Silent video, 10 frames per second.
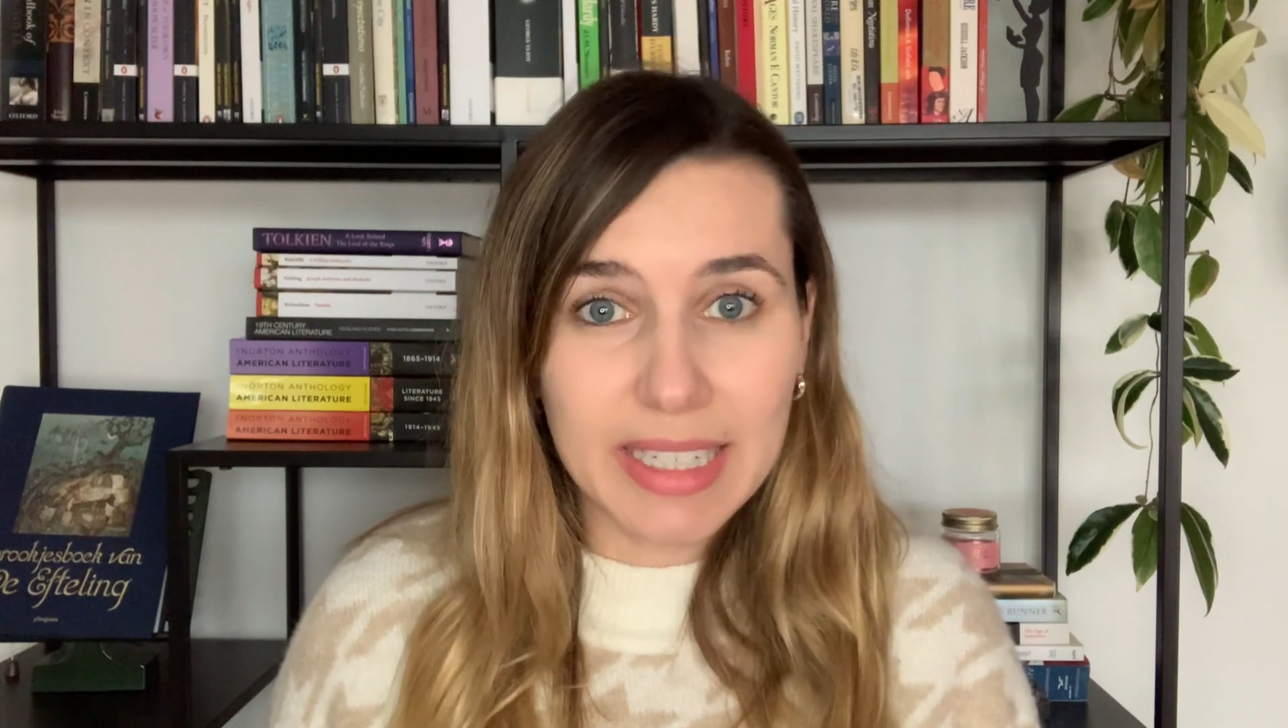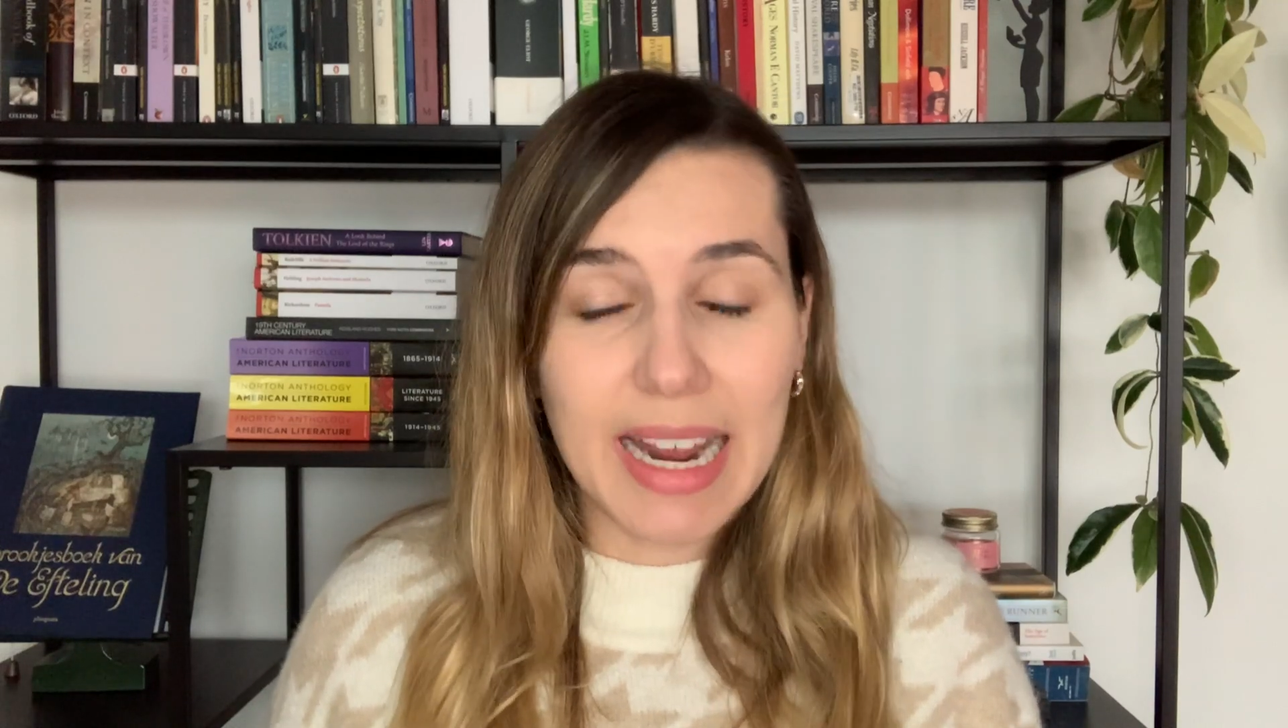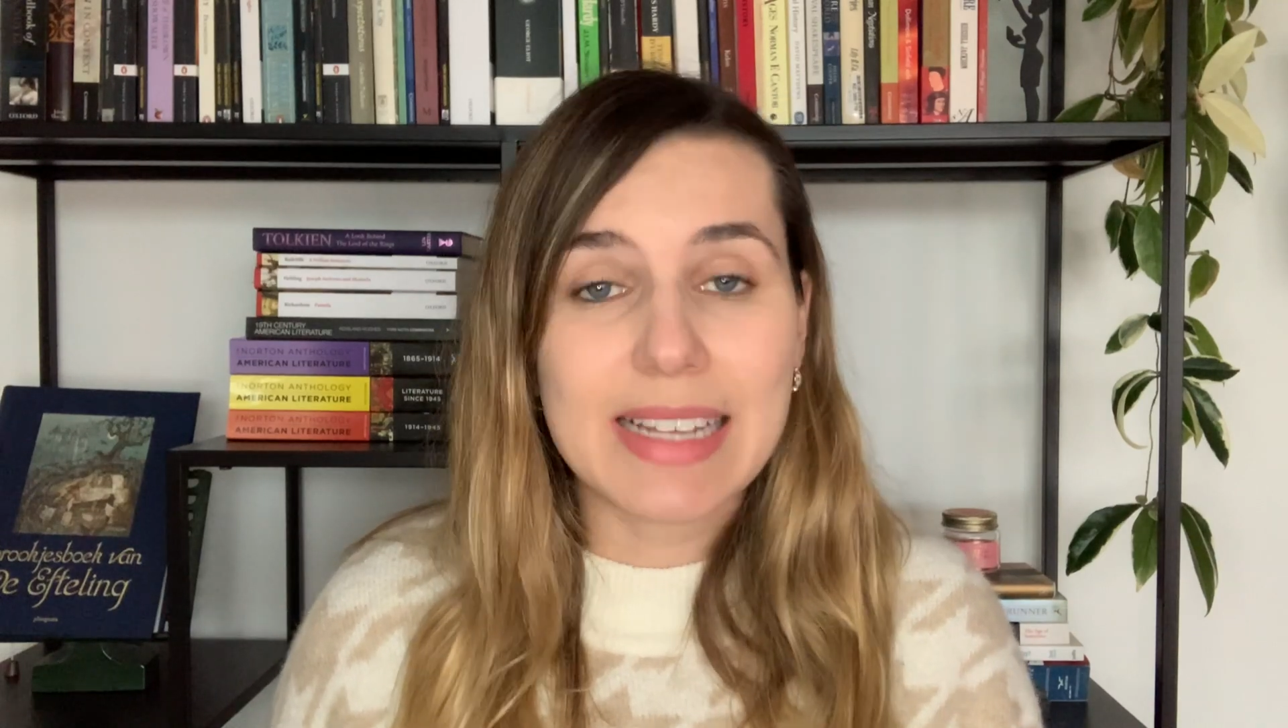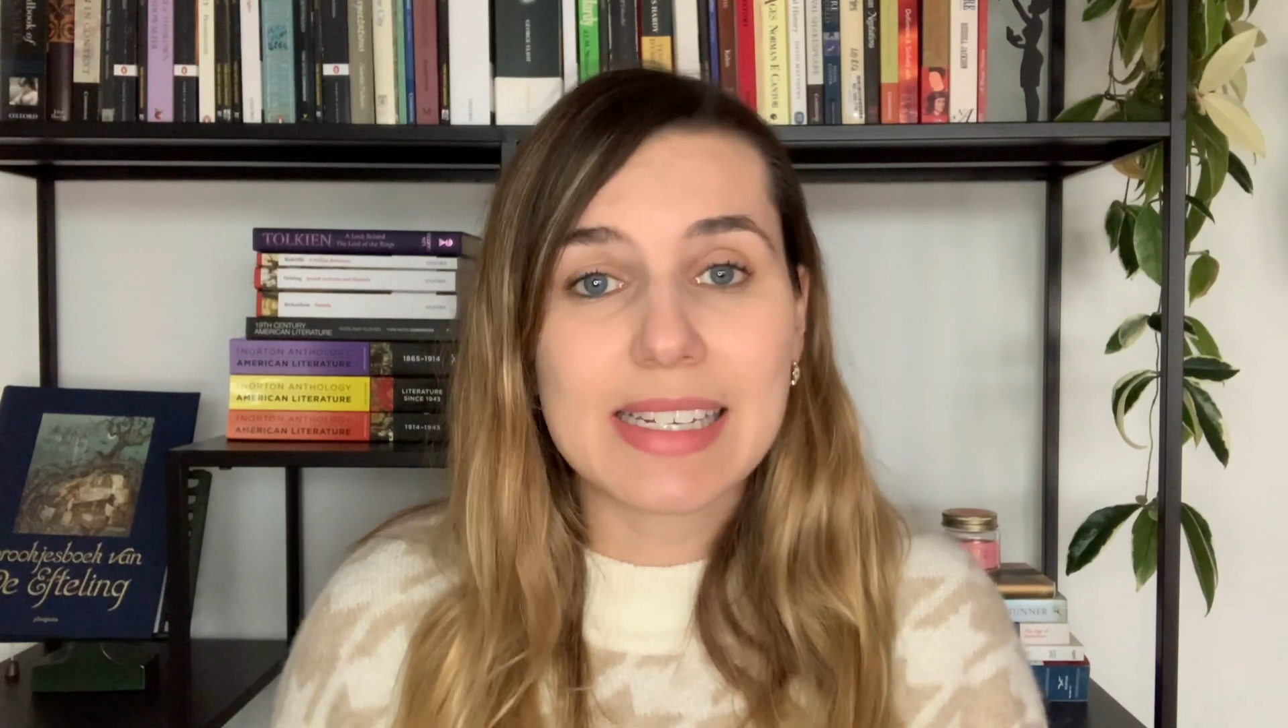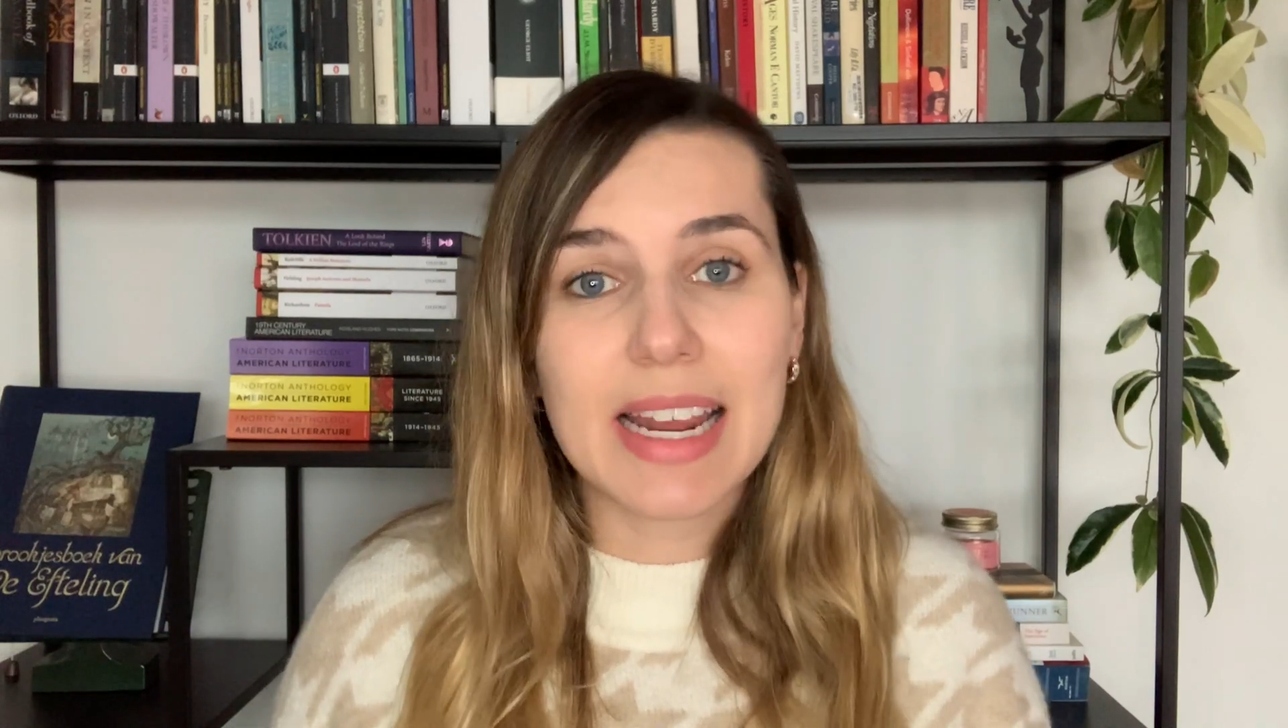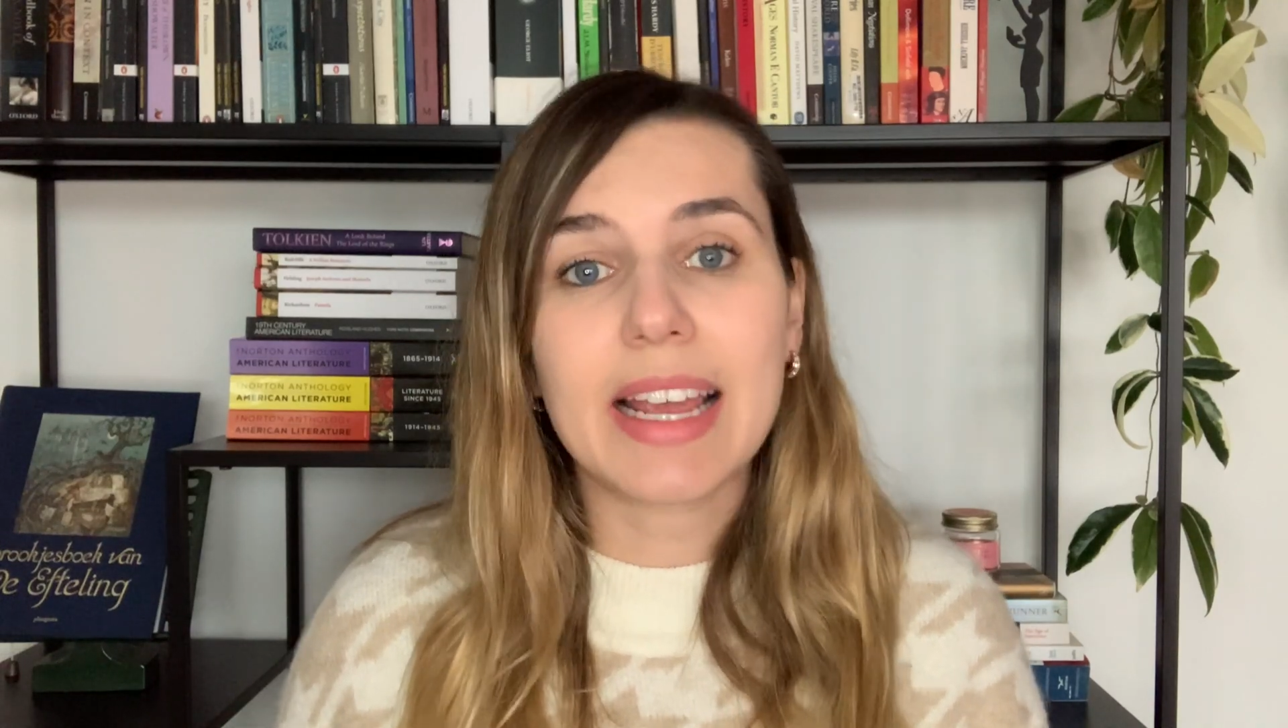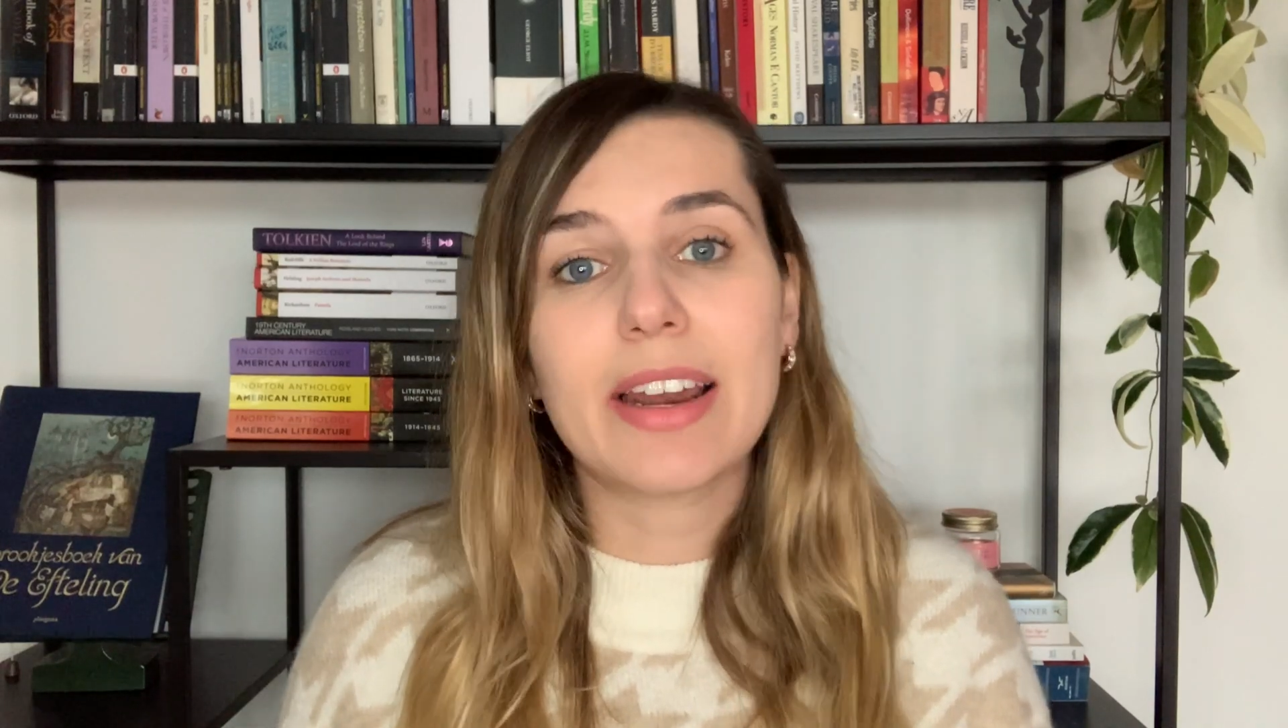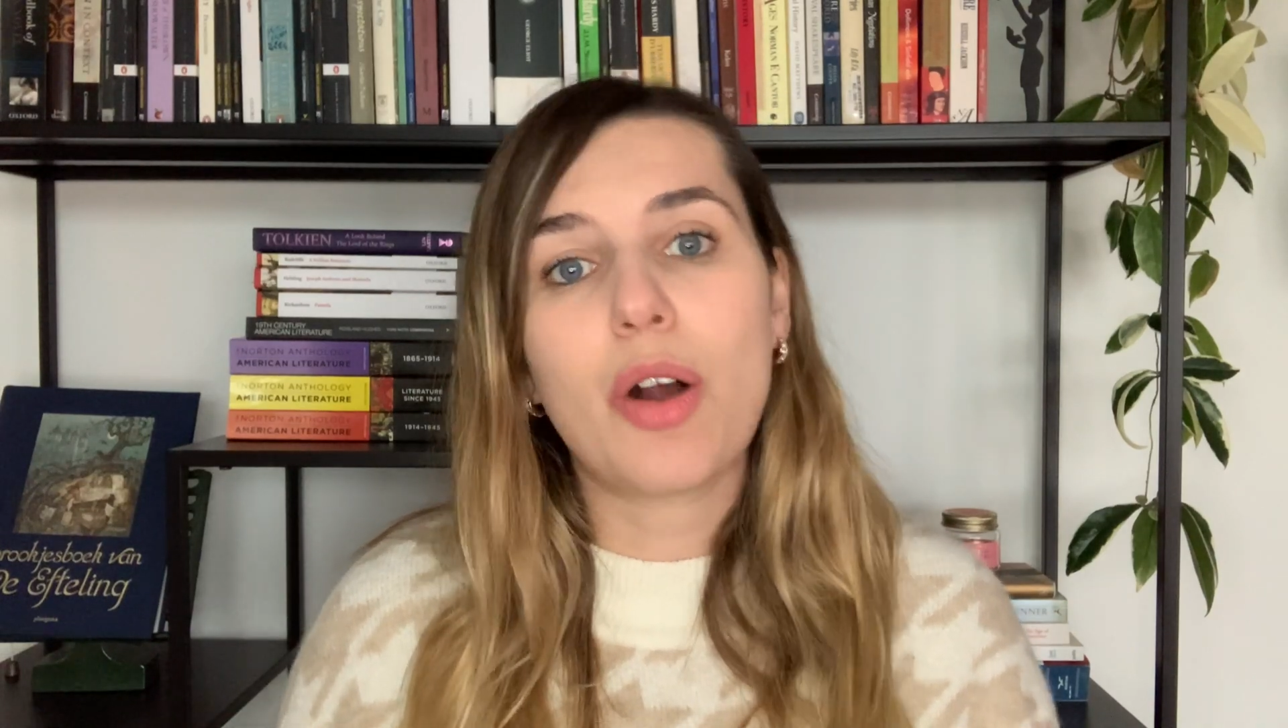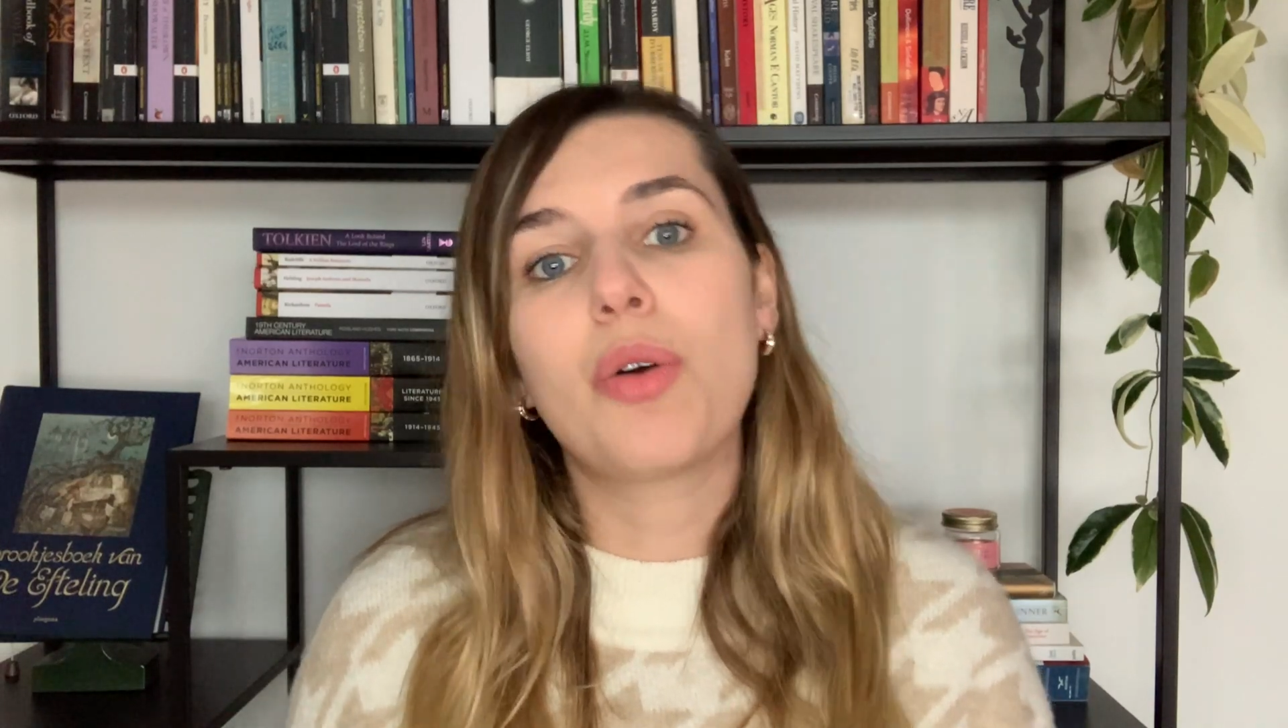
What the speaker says: that has taken